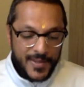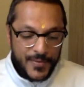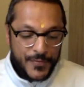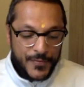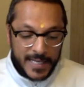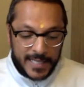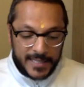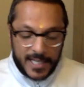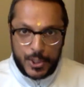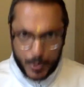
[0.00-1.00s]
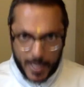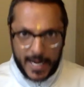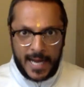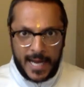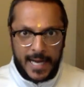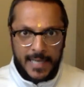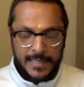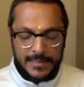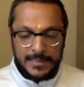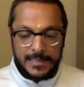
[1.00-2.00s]
vigata jwara,
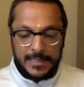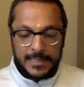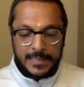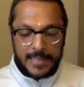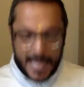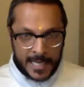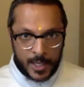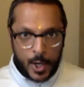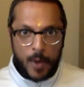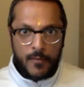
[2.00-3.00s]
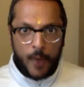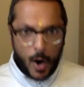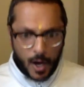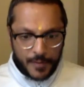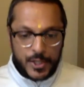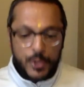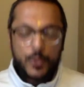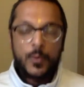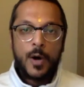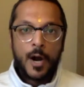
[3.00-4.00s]
letting go of all that
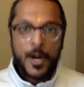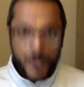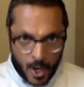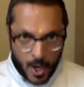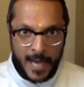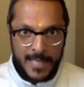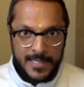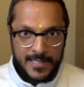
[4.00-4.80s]
you are not,